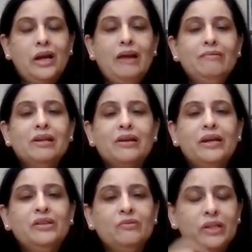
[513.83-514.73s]
I will
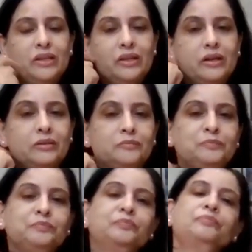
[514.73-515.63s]
write one,
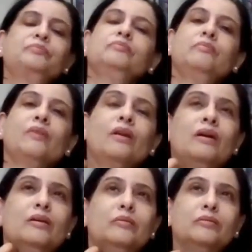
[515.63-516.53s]

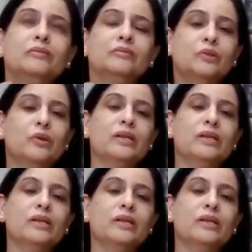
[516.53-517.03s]
you